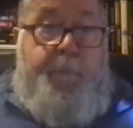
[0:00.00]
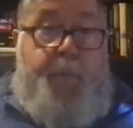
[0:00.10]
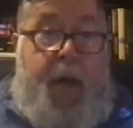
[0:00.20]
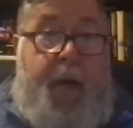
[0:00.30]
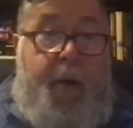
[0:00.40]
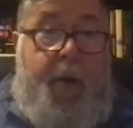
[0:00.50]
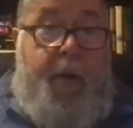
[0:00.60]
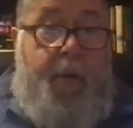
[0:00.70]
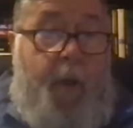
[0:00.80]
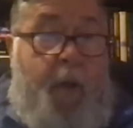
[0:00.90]
But
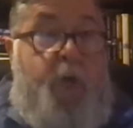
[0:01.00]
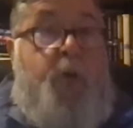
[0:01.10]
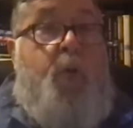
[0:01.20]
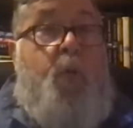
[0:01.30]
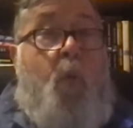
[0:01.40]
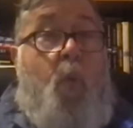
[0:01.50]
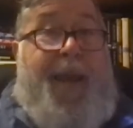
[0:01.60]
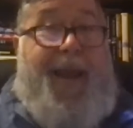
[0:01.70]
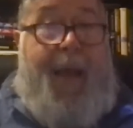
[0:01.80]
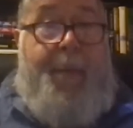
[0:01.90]
to
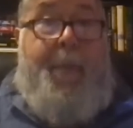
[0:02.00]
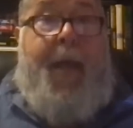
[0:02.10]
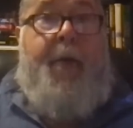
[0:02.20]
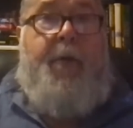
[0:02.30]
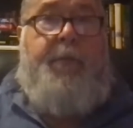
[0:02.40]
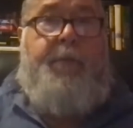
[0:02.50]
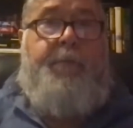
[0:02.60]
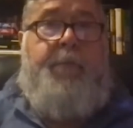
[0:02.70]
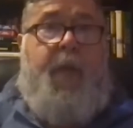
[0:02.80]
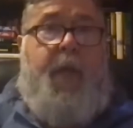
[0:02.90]
win a medal
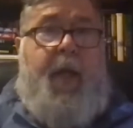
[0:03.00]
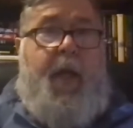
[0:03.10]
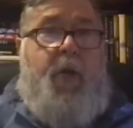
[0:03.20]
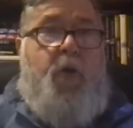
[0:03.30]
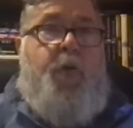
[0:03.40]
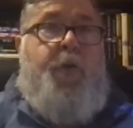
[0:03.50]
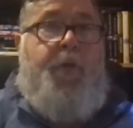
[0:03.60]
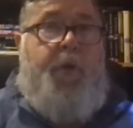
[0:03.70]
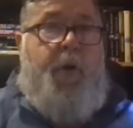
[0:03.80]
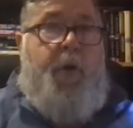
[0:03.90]
in your
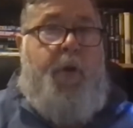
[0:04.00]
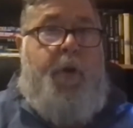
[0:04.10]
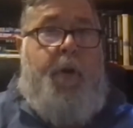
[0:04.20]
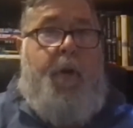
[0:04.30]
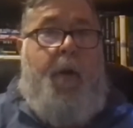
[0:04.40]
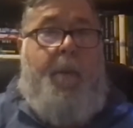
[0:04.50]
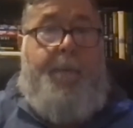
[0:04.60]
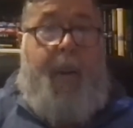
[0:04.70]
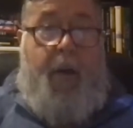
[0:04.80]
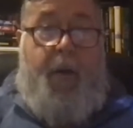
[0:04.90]
third
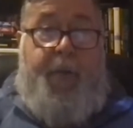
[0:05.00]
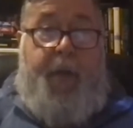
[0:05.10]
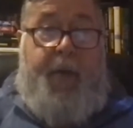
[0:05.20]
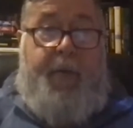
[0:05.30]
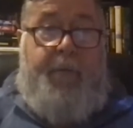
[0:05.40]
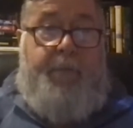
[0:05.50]
marathon,